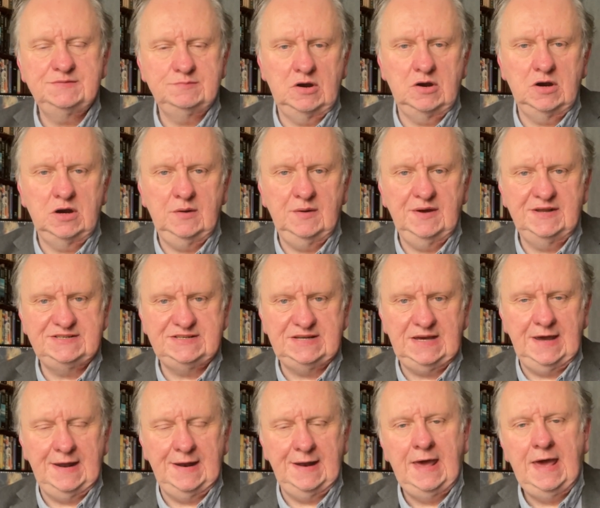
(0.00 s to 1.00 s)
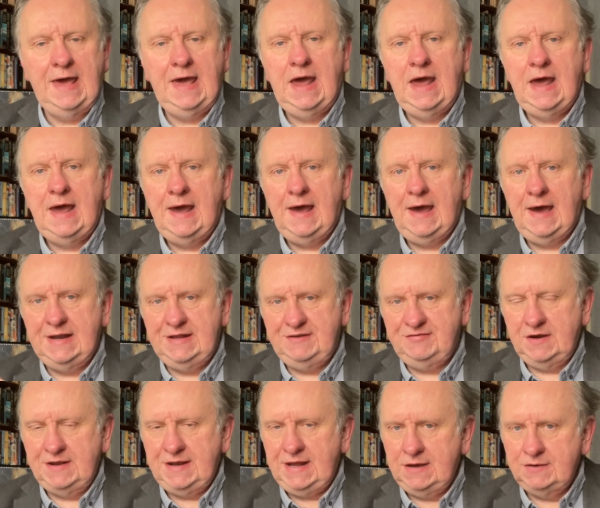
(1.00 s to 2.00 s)
tomorrow at 10. And
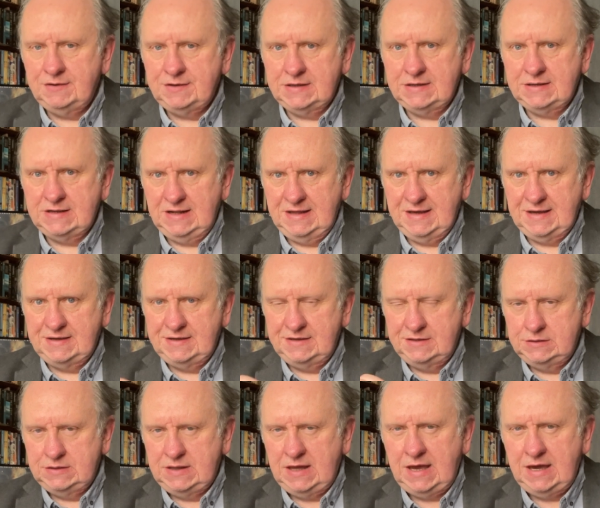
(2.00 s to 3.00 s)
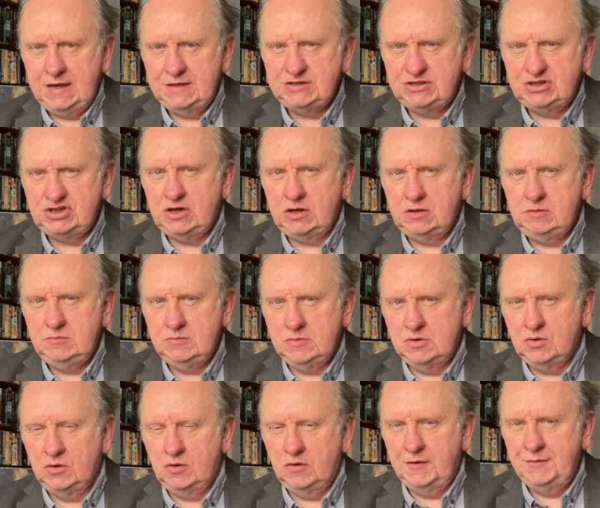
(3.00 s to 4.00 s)
if I now click here to show
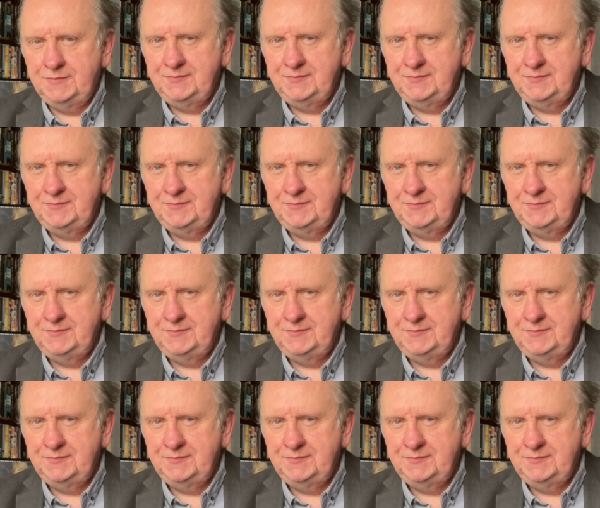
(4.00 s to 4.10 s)
more,